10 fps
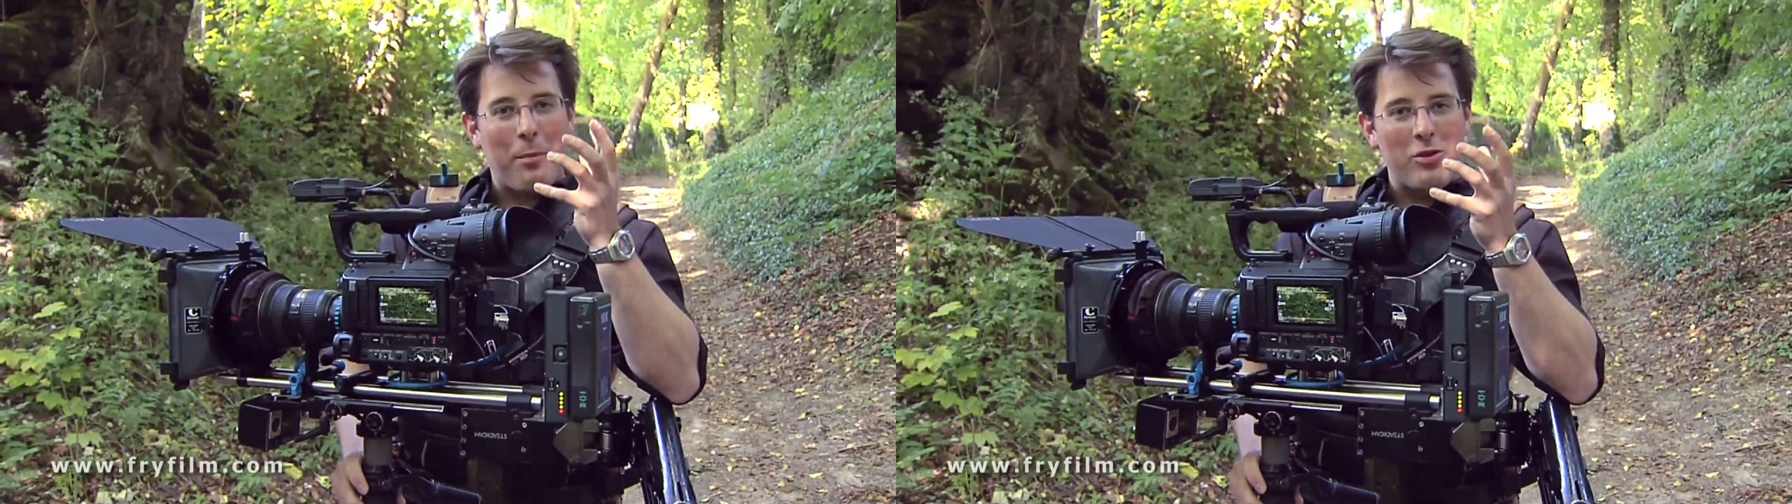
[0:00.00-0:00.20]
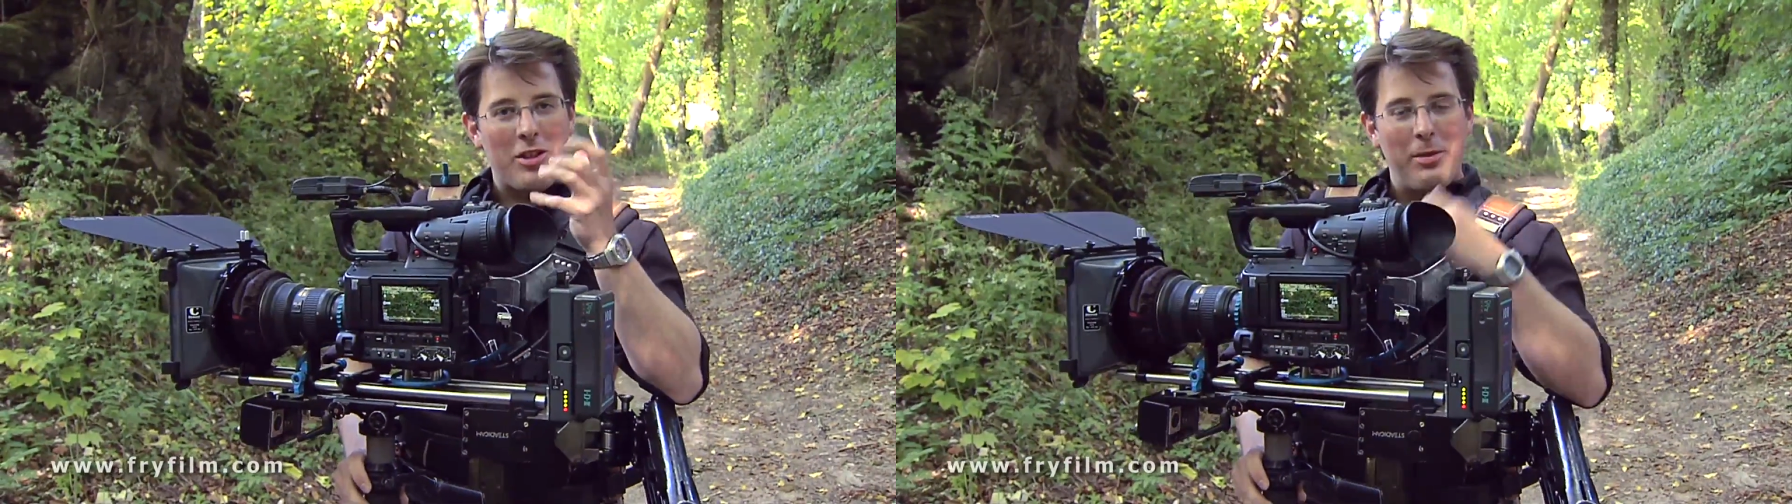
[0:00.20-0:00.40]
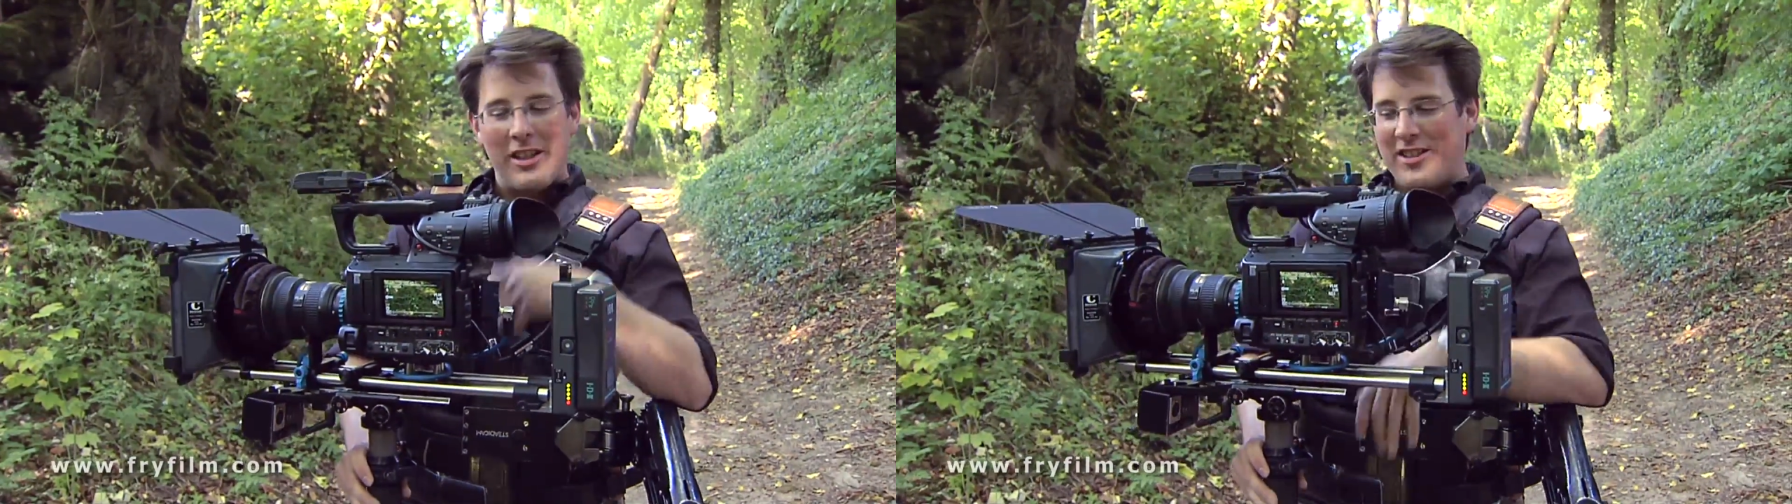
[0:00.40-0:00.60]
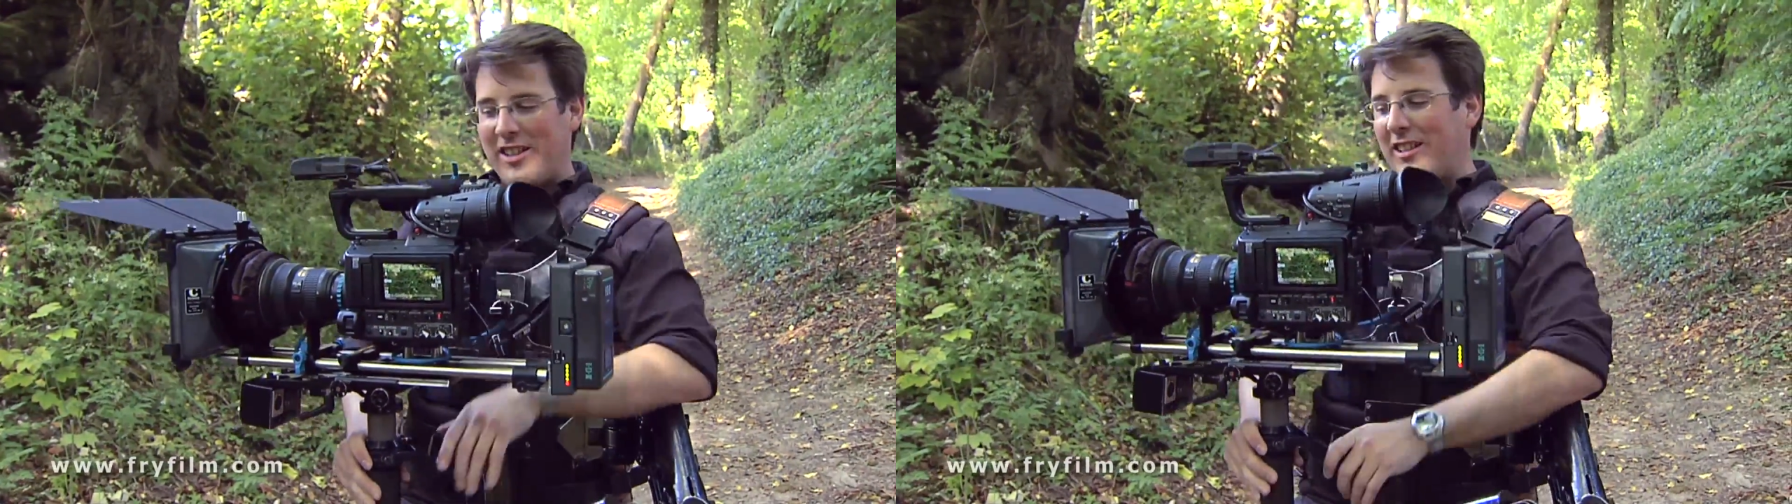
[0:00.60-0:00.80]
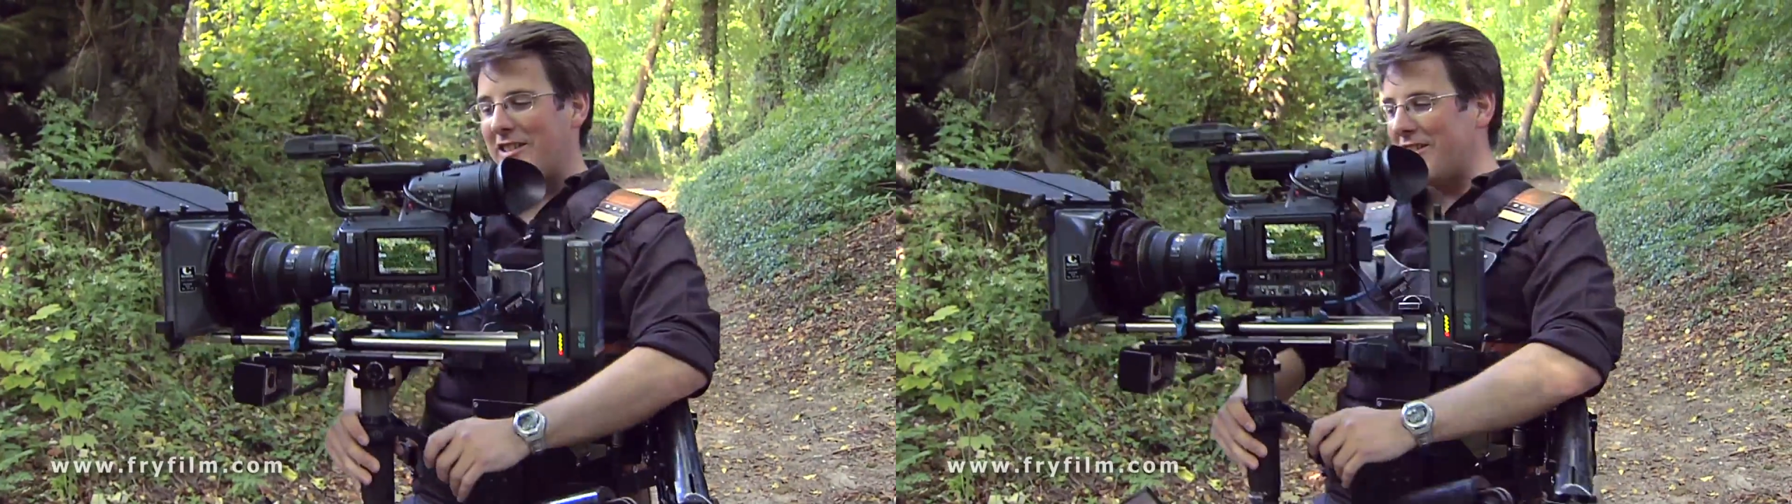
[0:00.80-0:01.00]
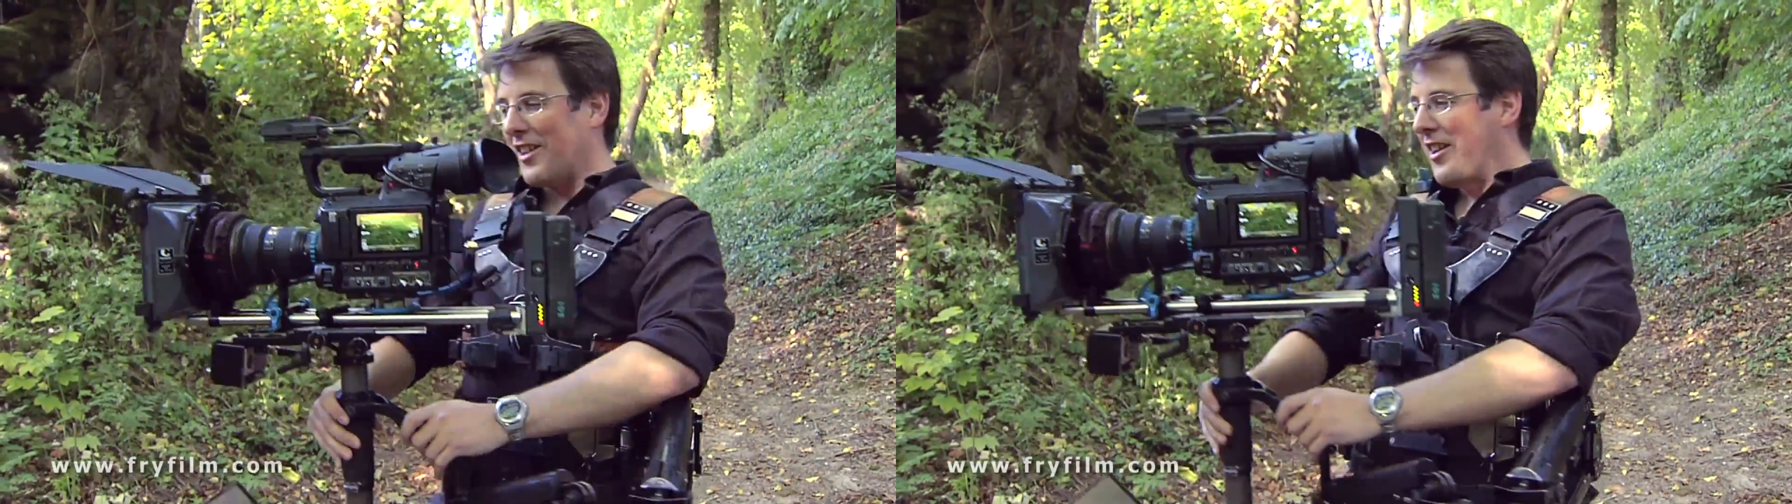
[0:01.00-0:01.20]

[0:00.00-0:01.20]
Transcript: possibilities.